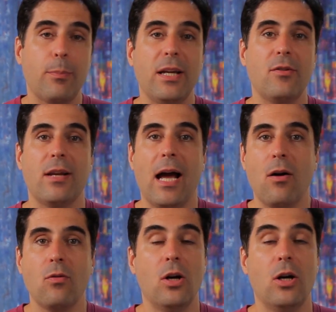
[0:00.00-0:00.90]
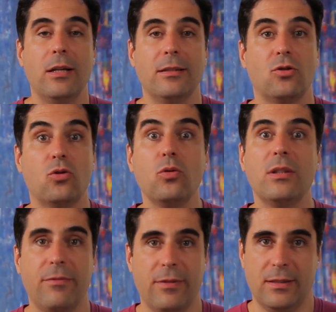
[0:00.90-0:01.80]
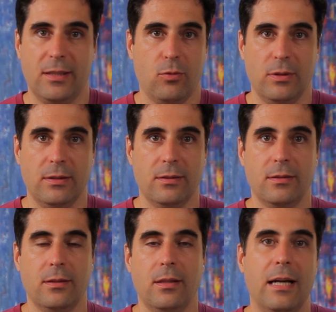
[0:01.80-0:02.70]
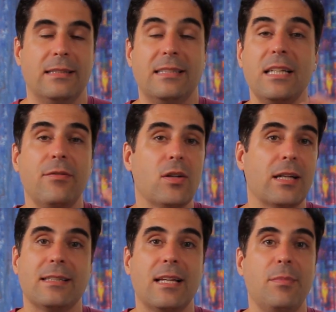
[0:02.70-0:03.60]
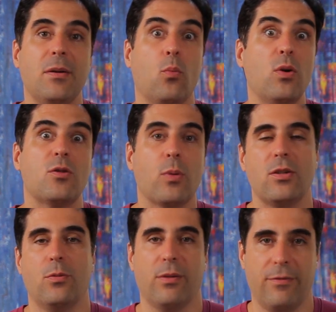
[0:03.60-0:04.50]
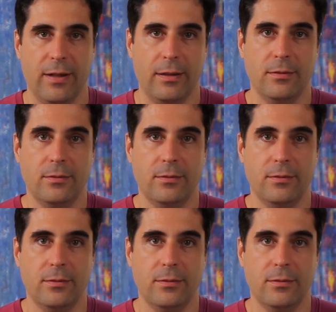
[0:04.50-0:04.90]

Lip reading: play you now 2 different sequences and see if you can tell me which one you prefer.